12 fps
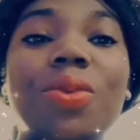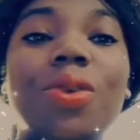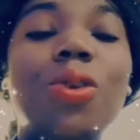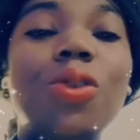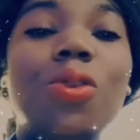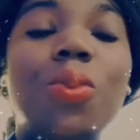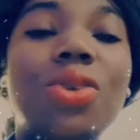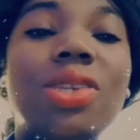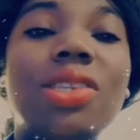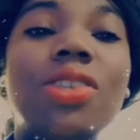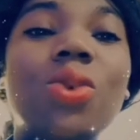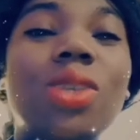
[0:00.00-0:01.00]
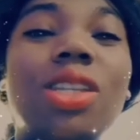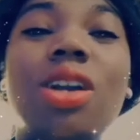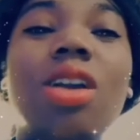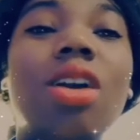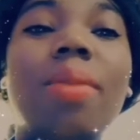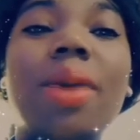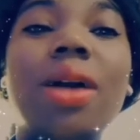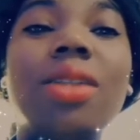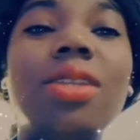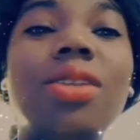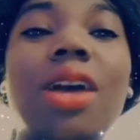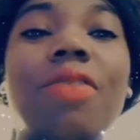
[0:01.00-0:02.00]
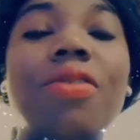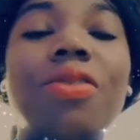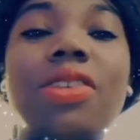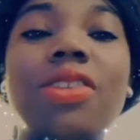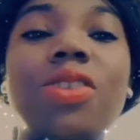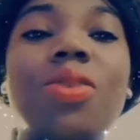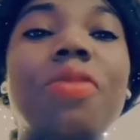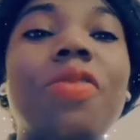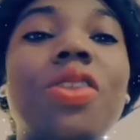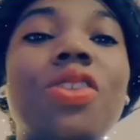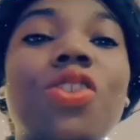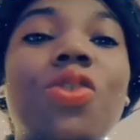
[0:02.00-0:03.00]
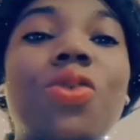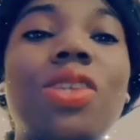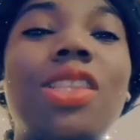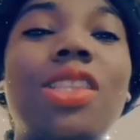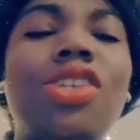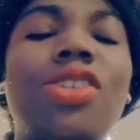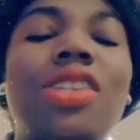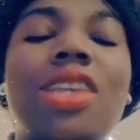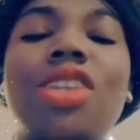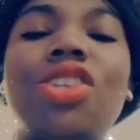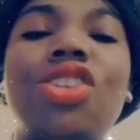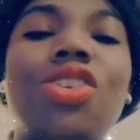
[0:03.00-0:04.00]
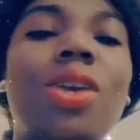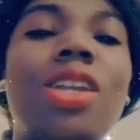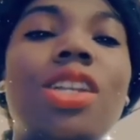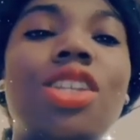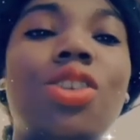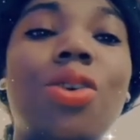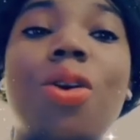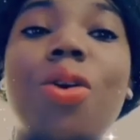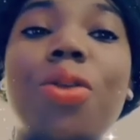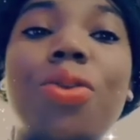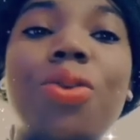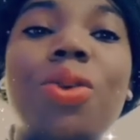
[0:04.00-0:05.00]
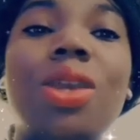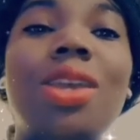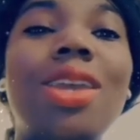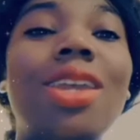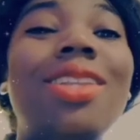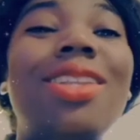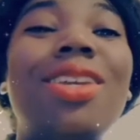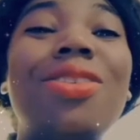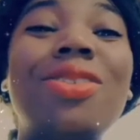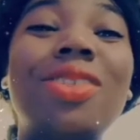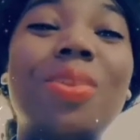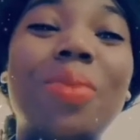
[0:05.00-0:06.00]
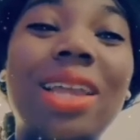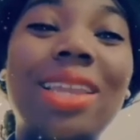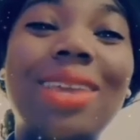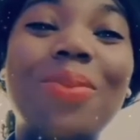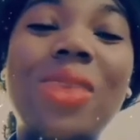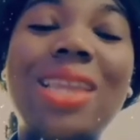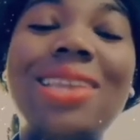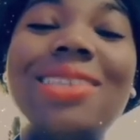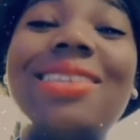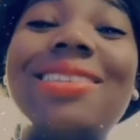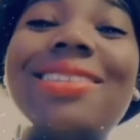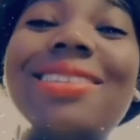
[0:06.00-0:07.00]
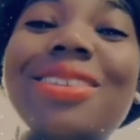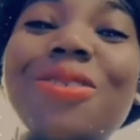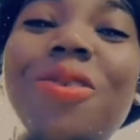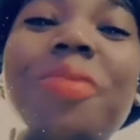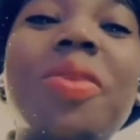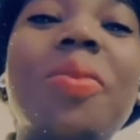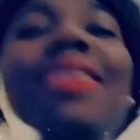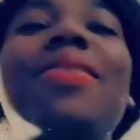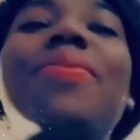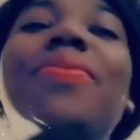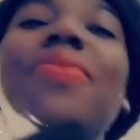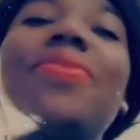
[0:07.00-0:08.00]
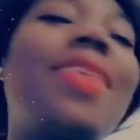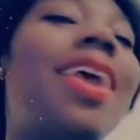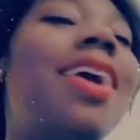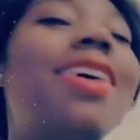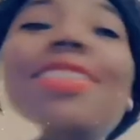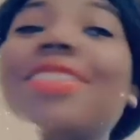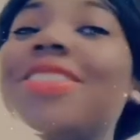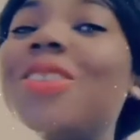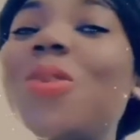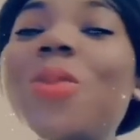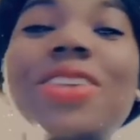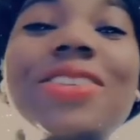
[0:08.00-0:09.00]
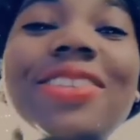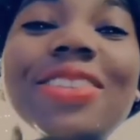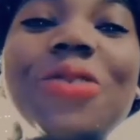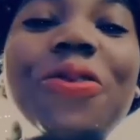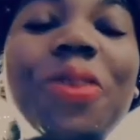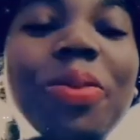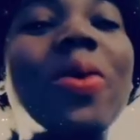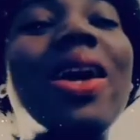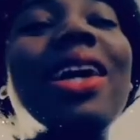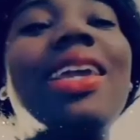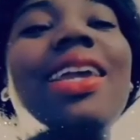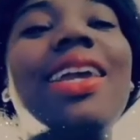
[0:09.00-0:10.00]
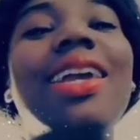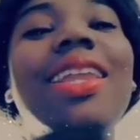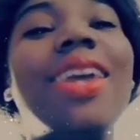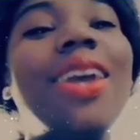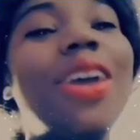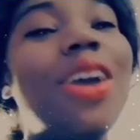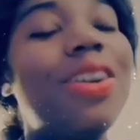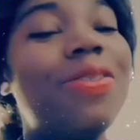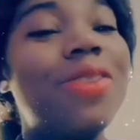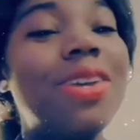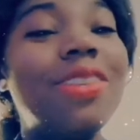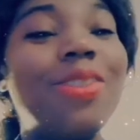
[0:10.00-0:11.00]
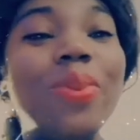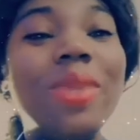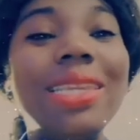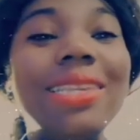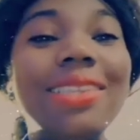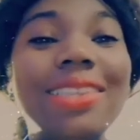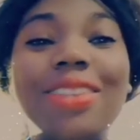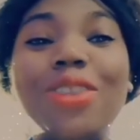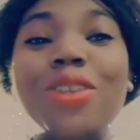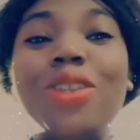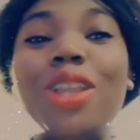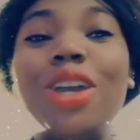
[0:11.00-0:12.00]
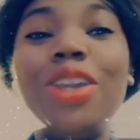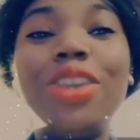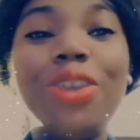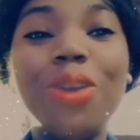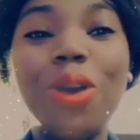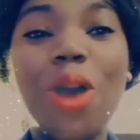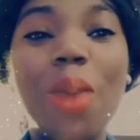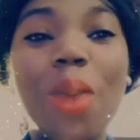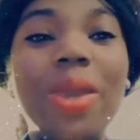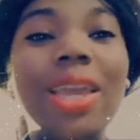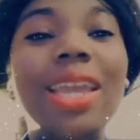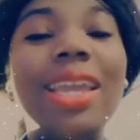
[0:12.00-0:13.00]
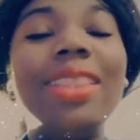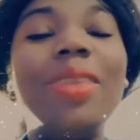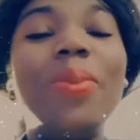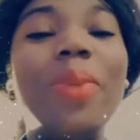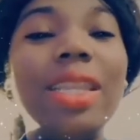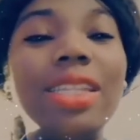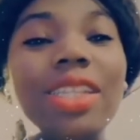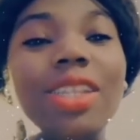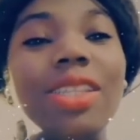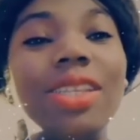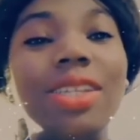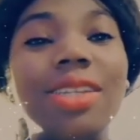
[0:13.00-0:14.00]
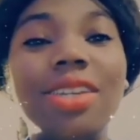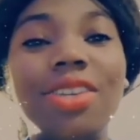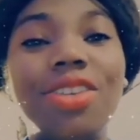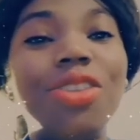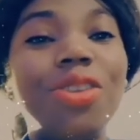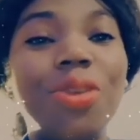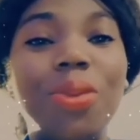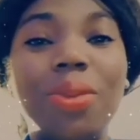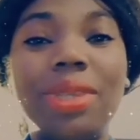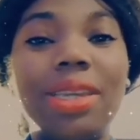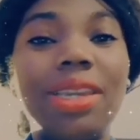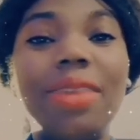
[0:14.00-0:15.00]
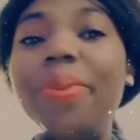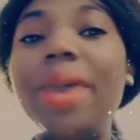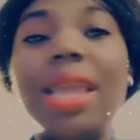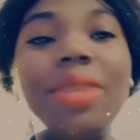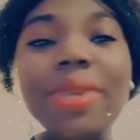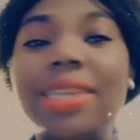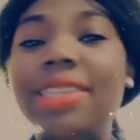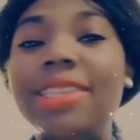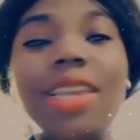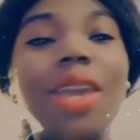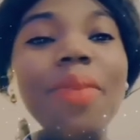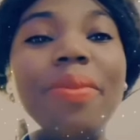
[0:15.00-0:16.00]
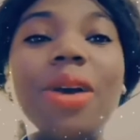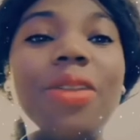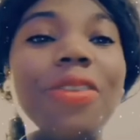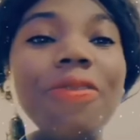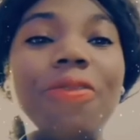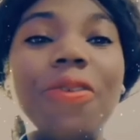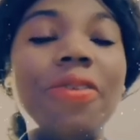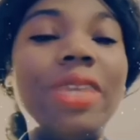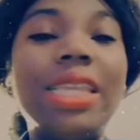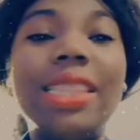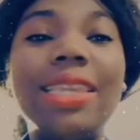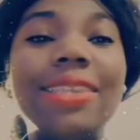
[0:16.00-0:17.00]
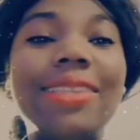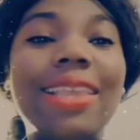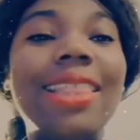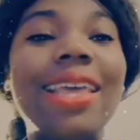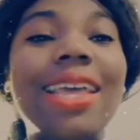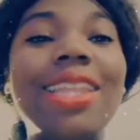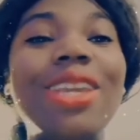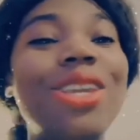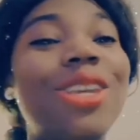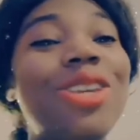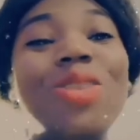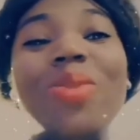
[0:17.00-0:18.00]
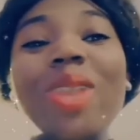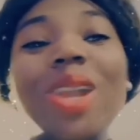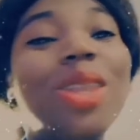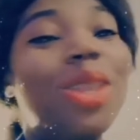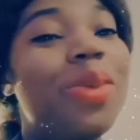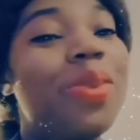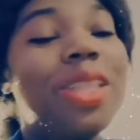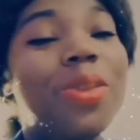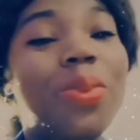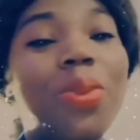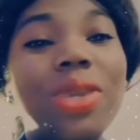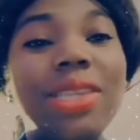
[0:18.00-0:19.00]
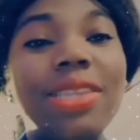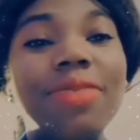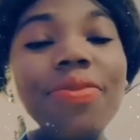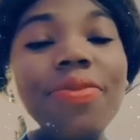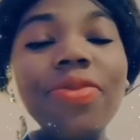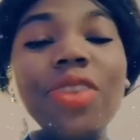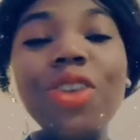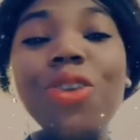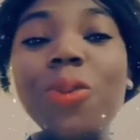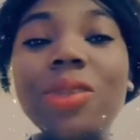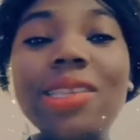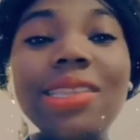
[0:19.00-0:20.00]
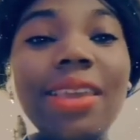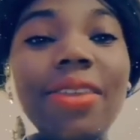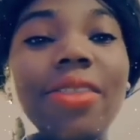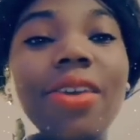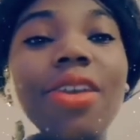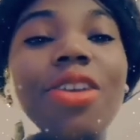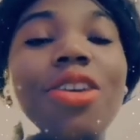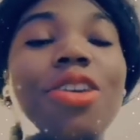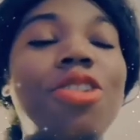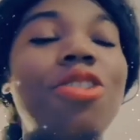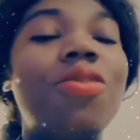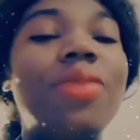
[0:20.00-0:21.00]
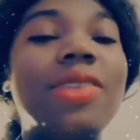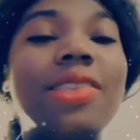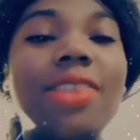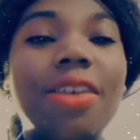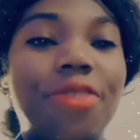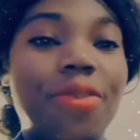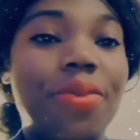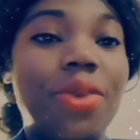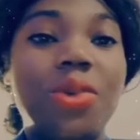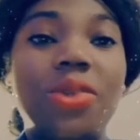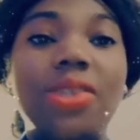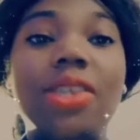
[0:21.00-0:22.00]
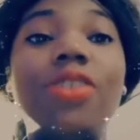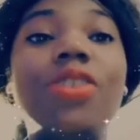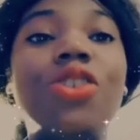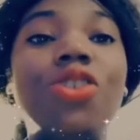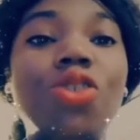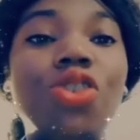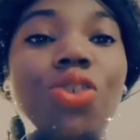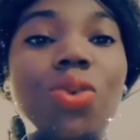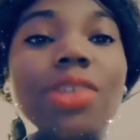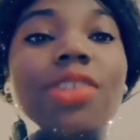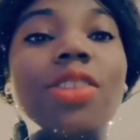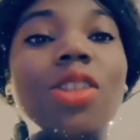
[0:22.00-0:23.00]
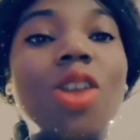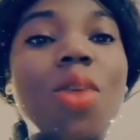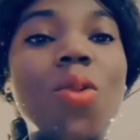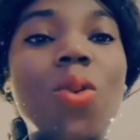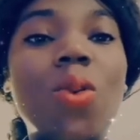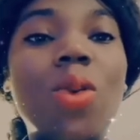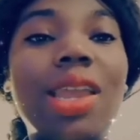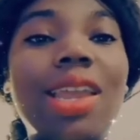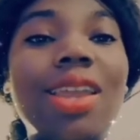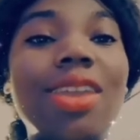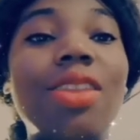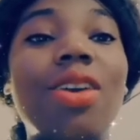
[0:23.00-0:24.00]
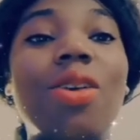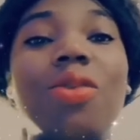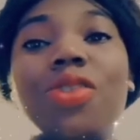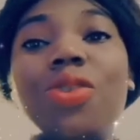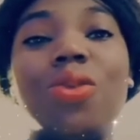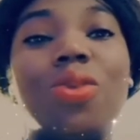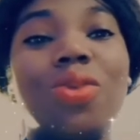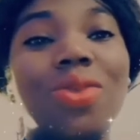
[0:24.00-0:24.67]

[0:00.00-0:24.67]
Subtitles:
to prison so they don't come out, they don't have a reason to move on the street, they just enjoy indoor all through. They go to the marketplace and steal from the market. So when you steal from the market, of course the police is gonna lock you up depending on the, you know, the impediment, the amount involved and things like that. You'll be locked up in the prison, you would stay there. You'll be served your meals as usual, as normal, and also